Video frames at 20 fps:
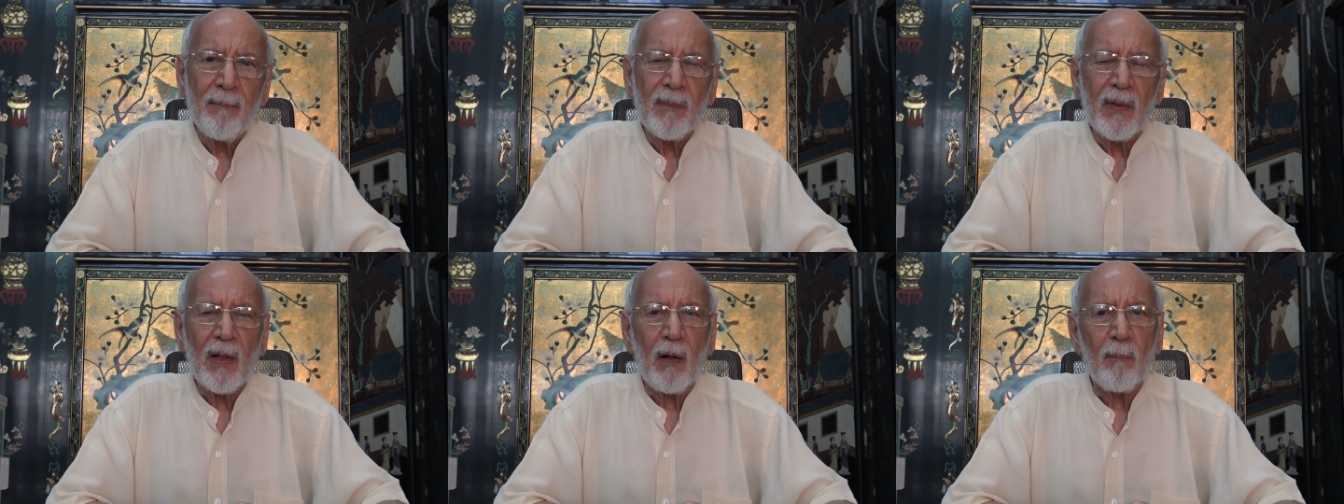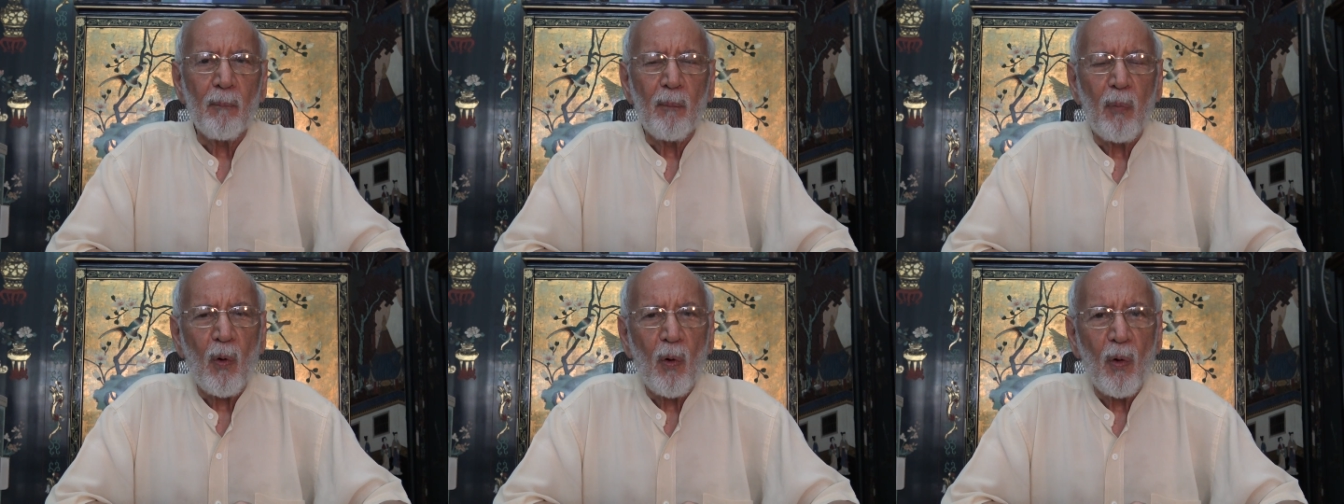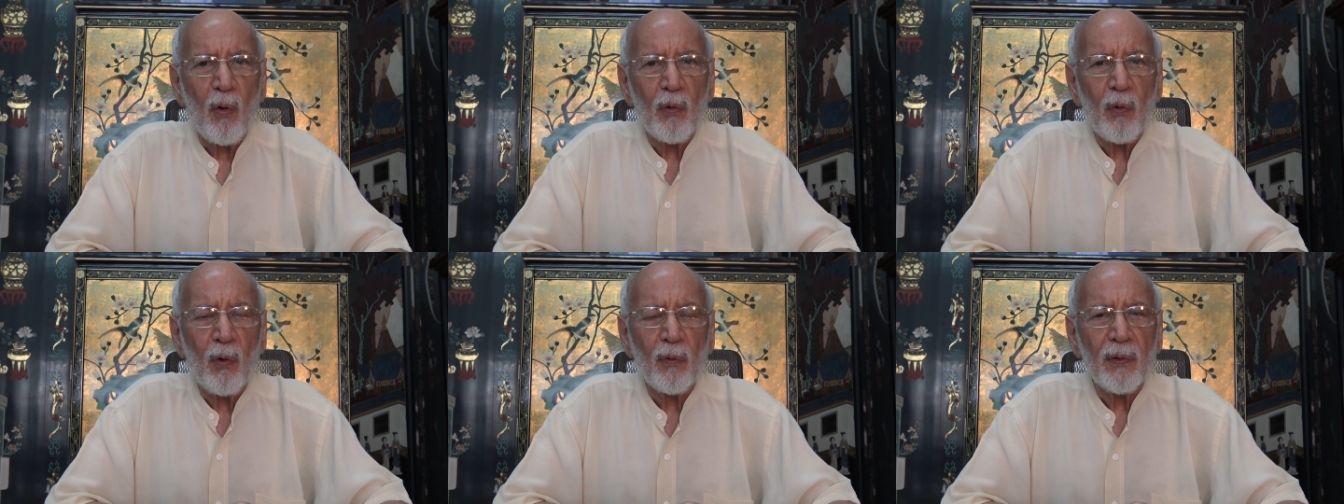Now,
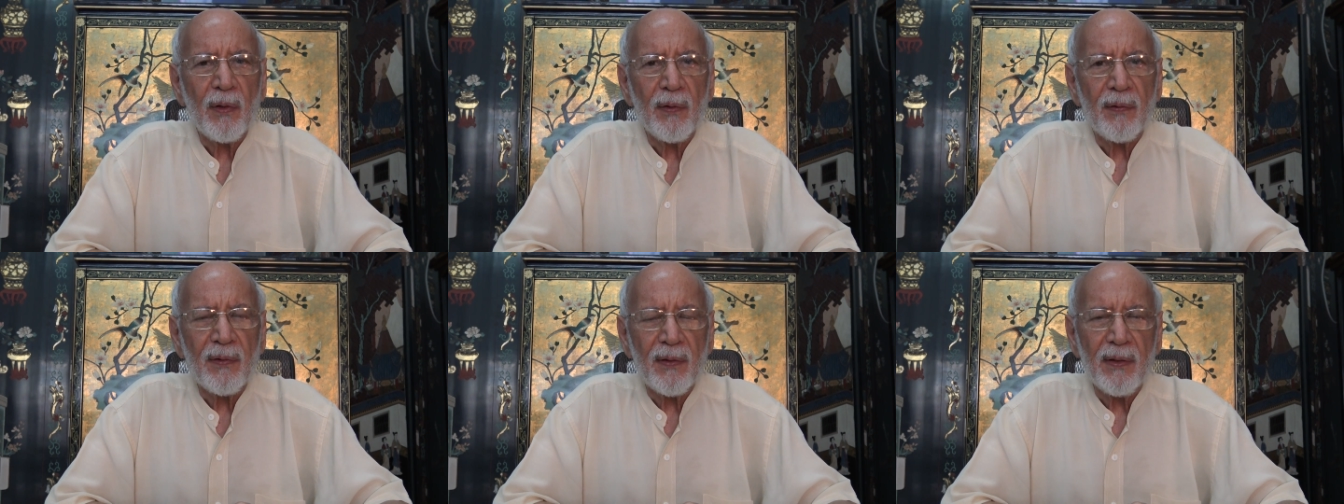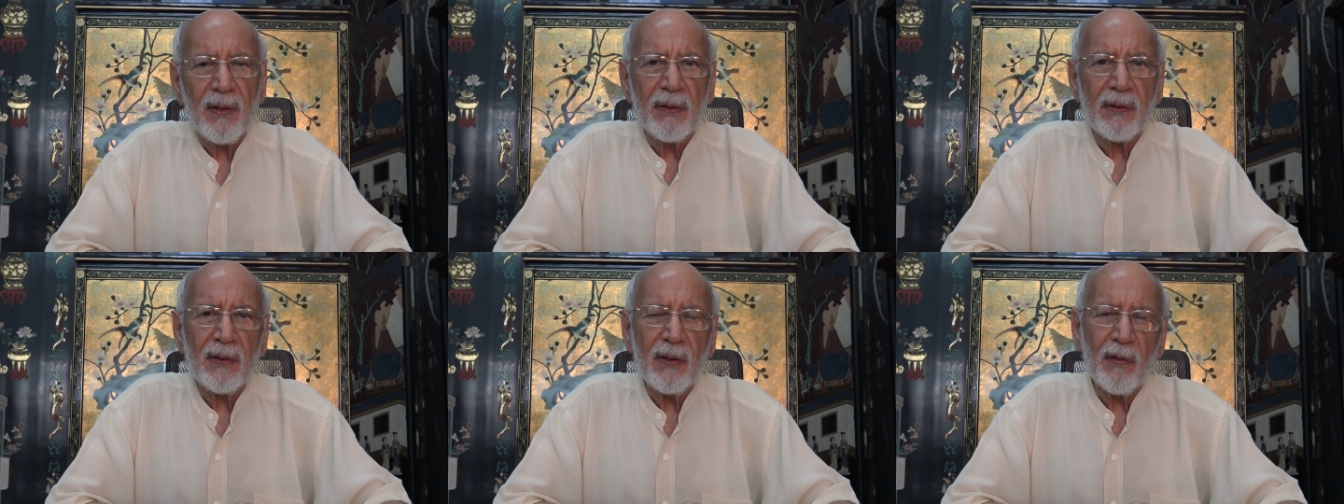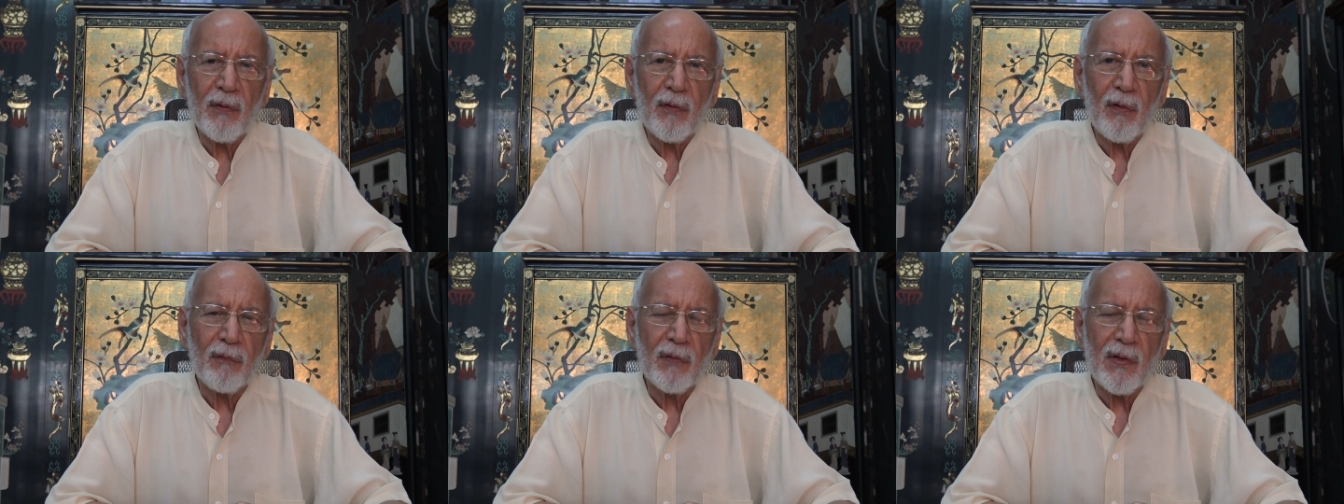born on the
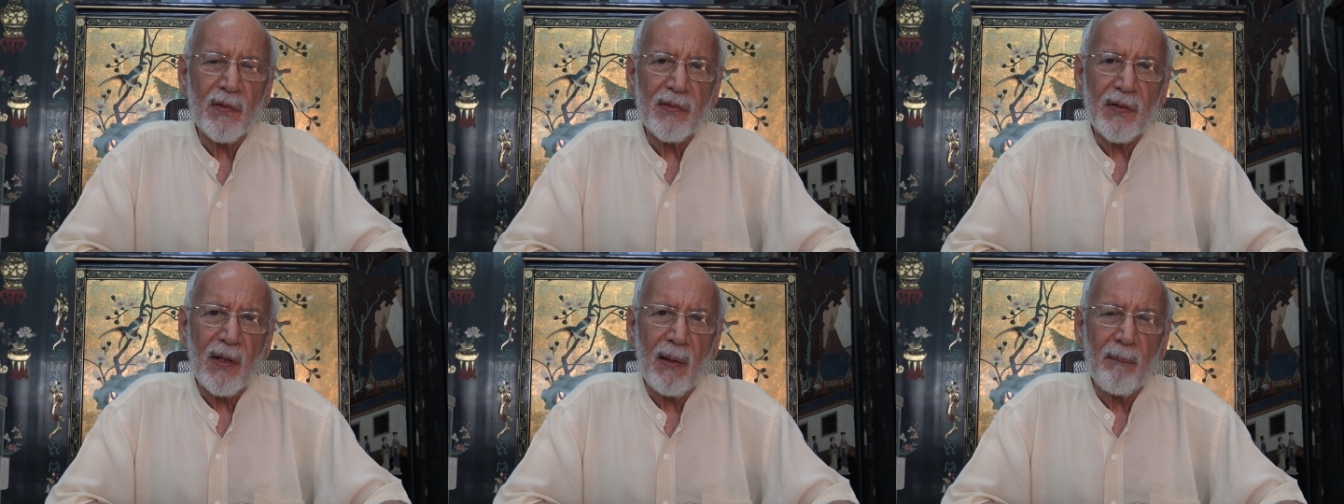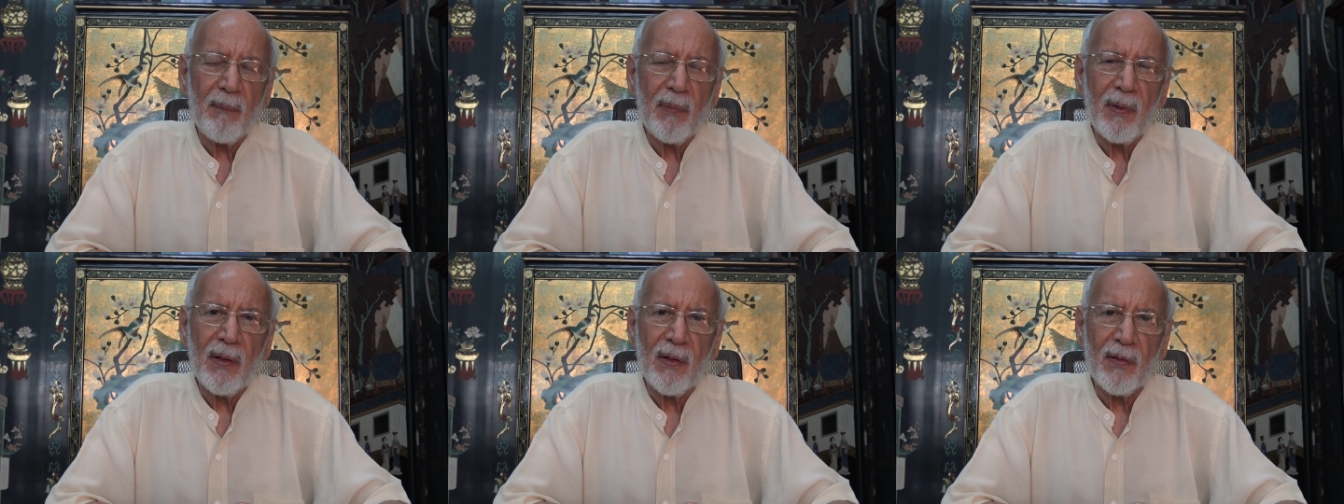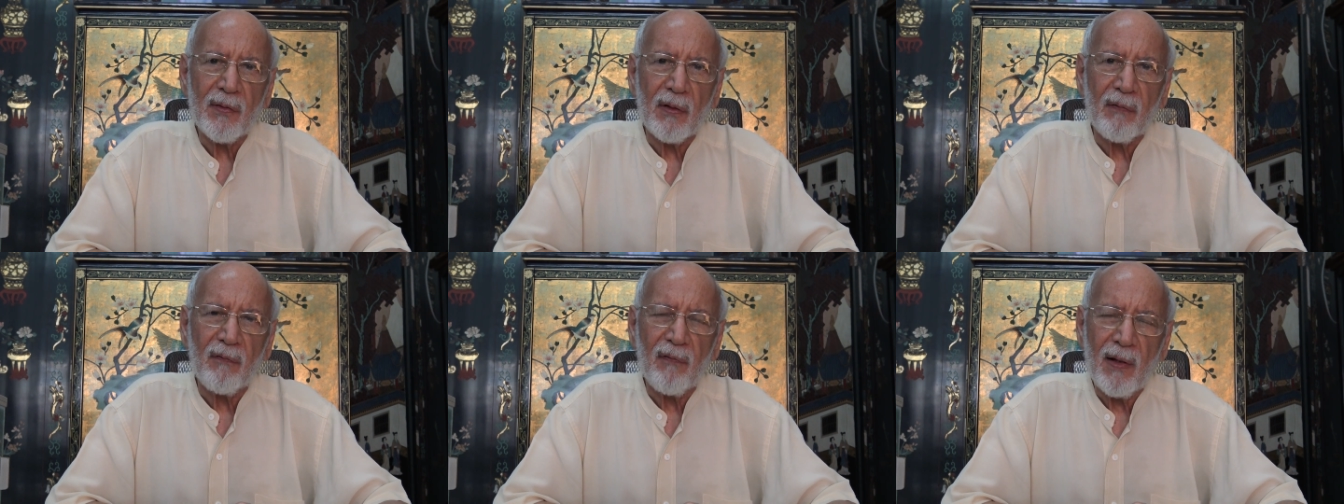30th of December
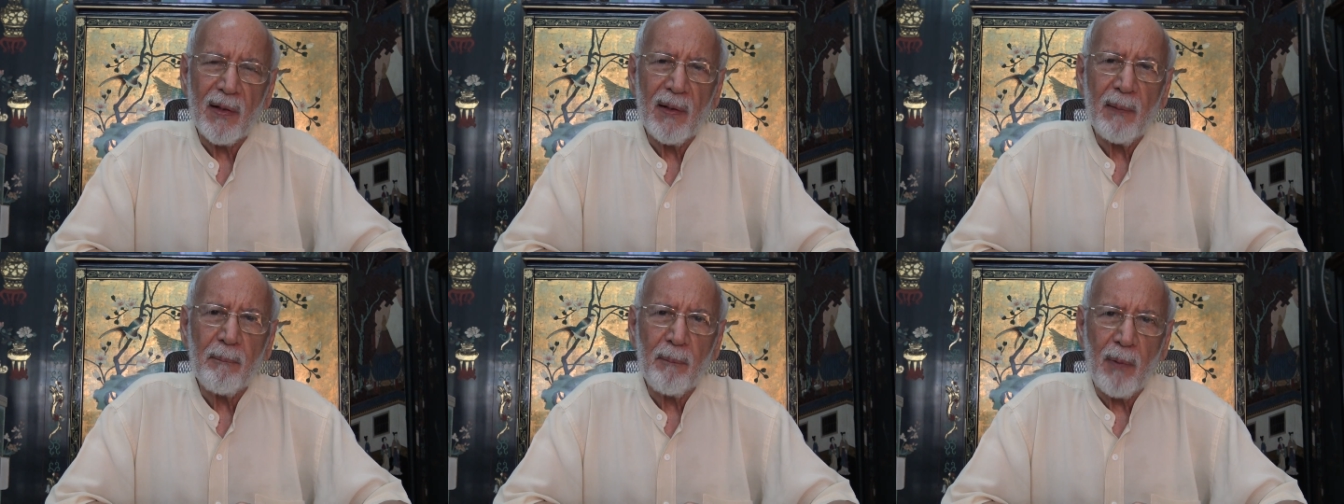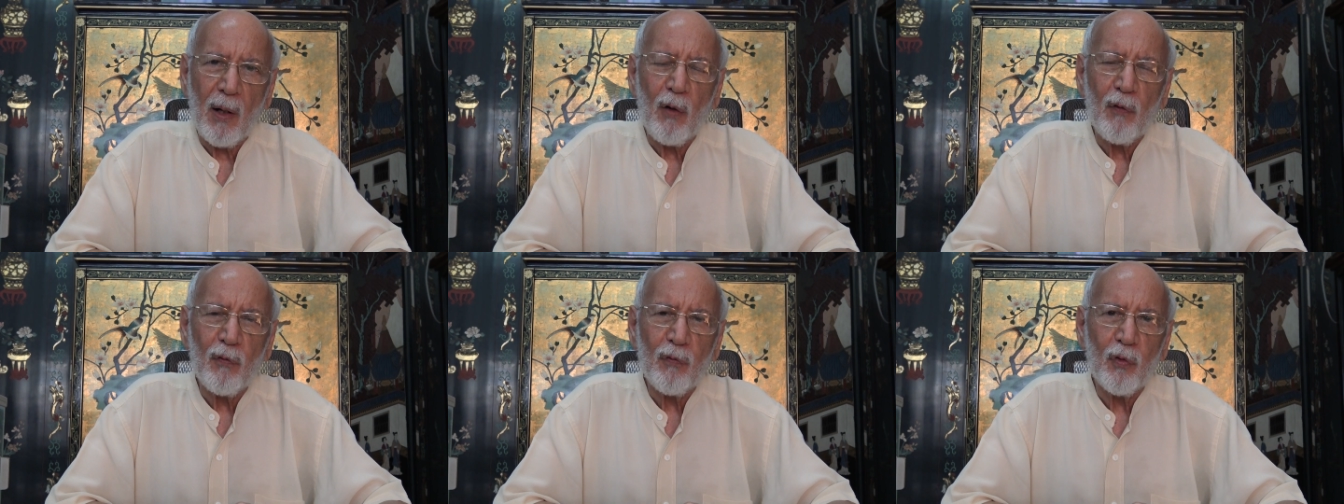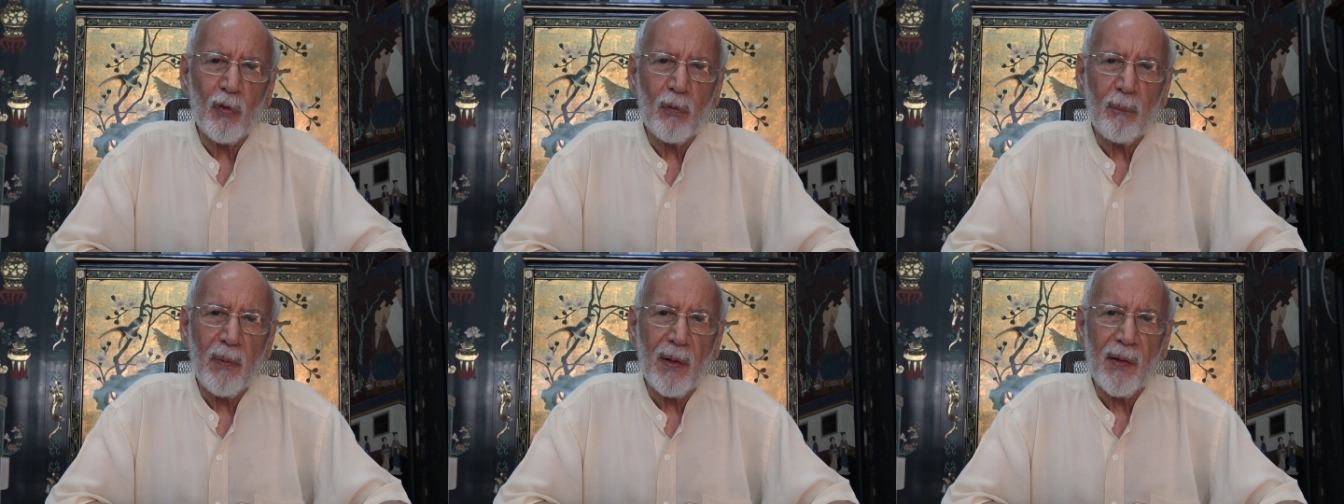is a very
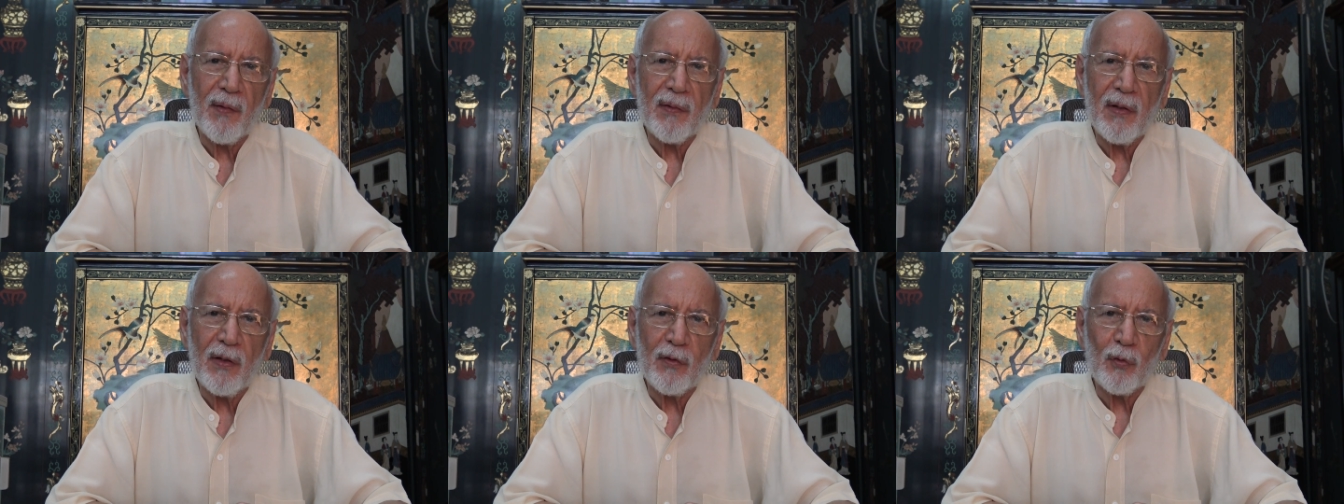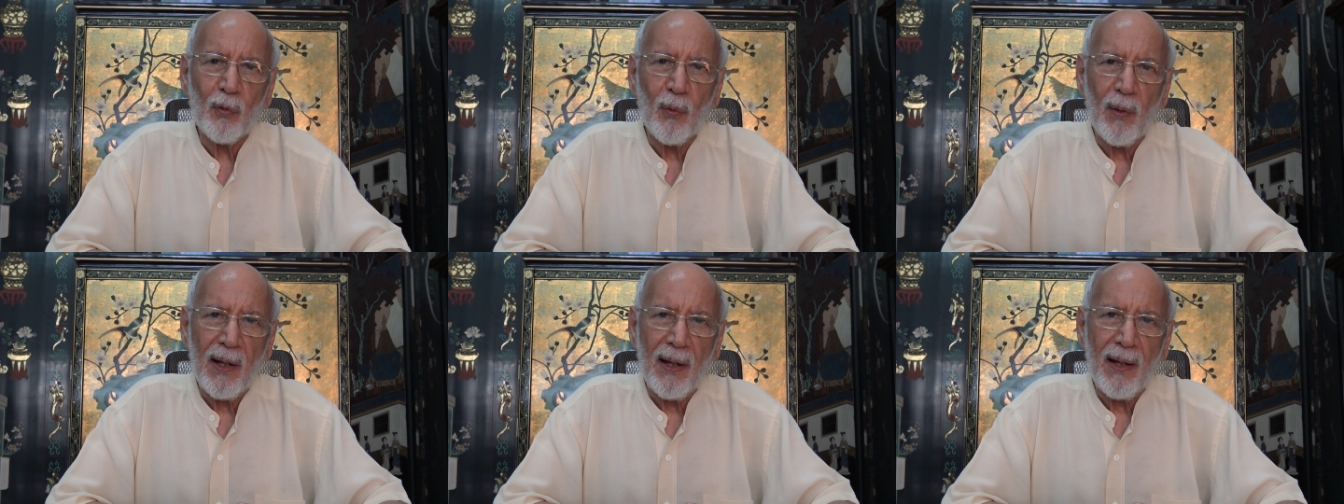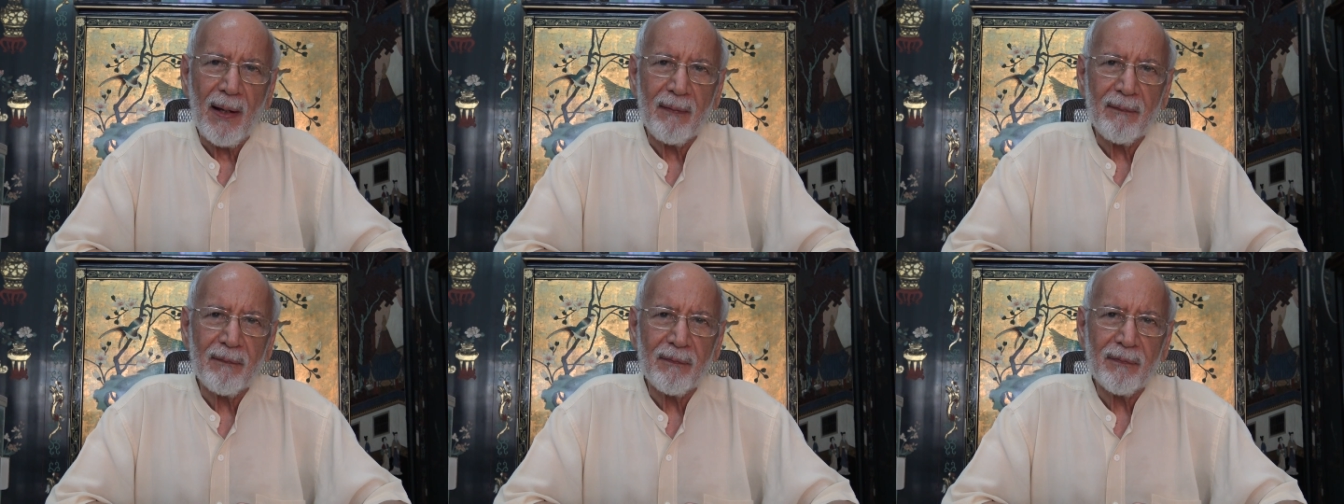powerful birthday to
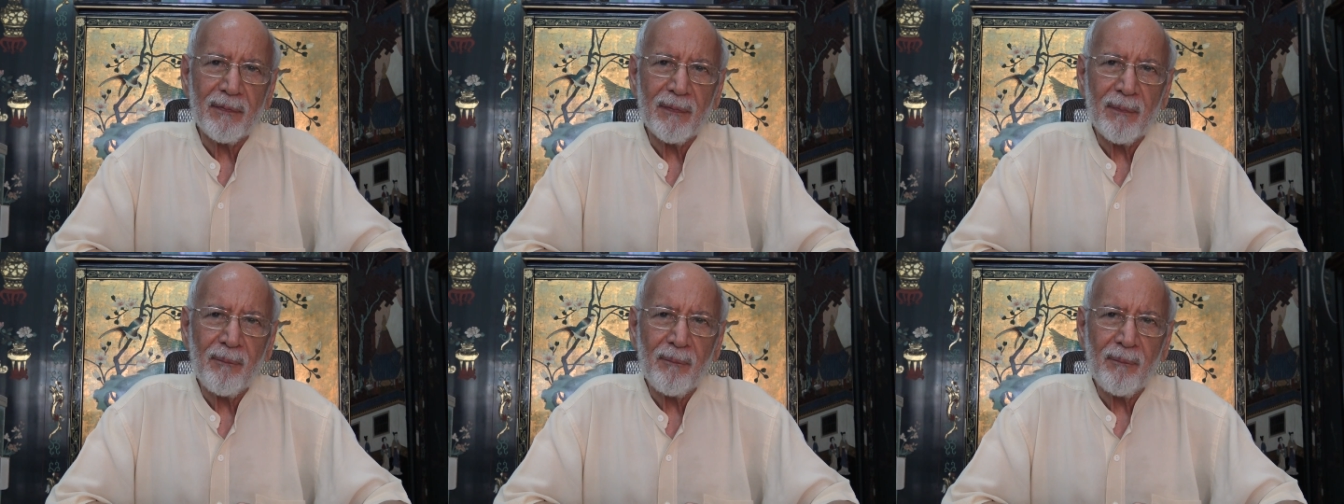have,